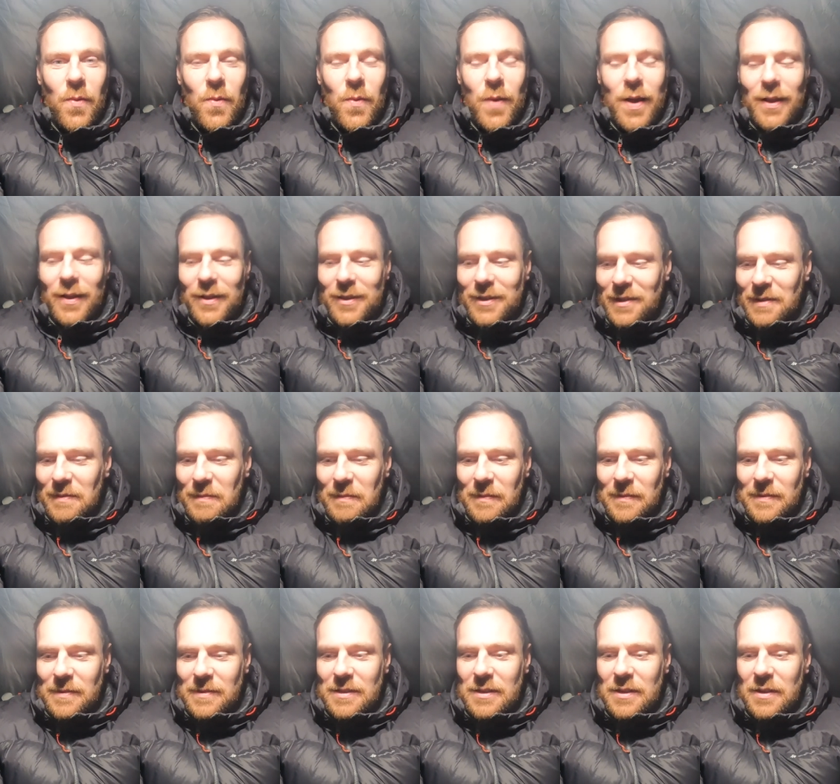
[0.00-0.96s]

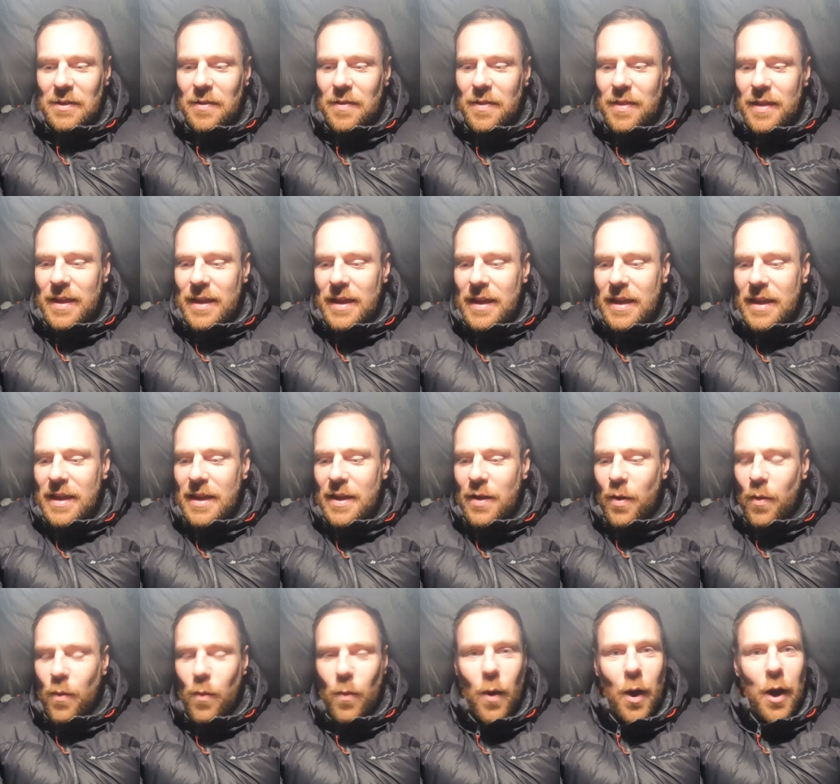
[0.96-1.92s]
Welcome to the
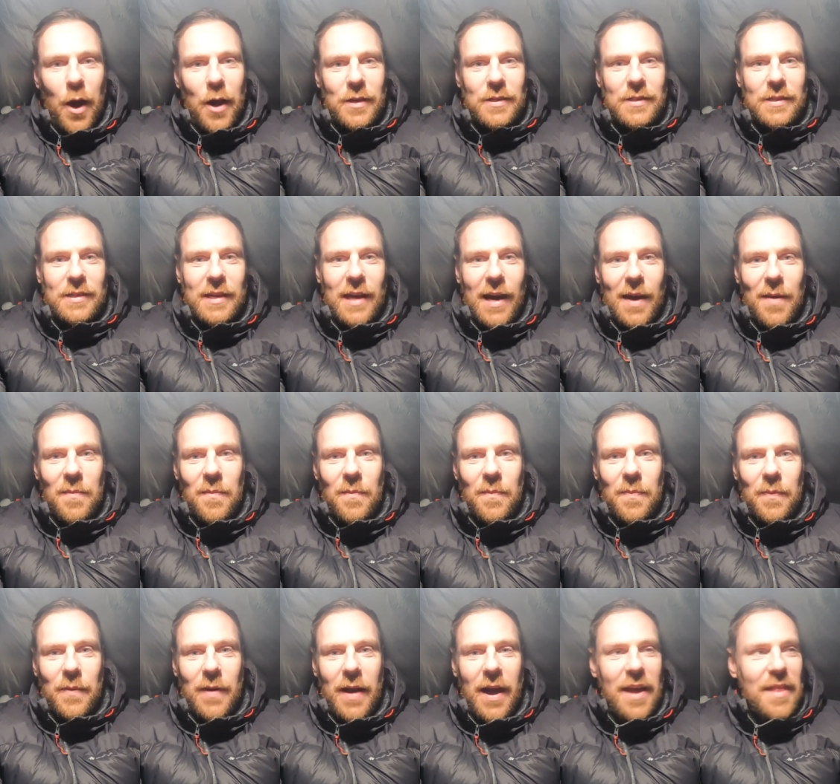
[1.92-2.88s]
worst
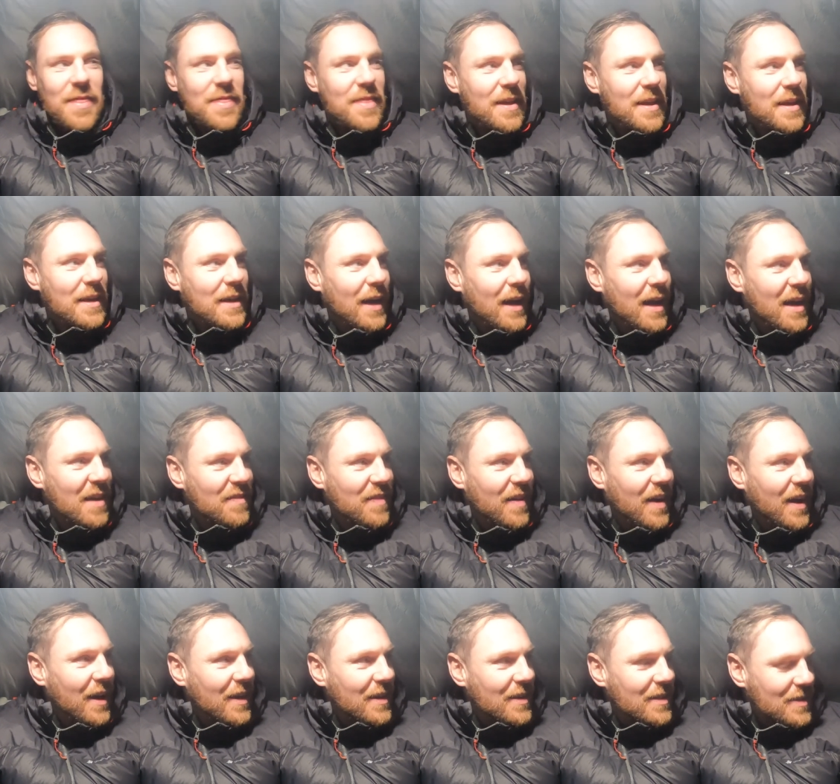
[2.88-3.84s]
camp I think I've
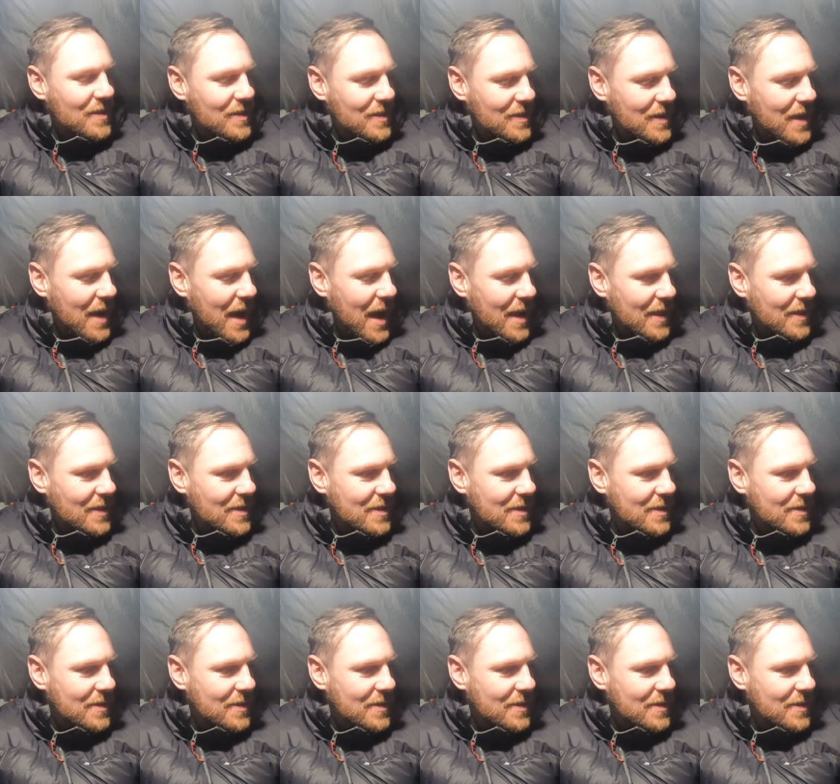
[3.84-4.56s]
had yet.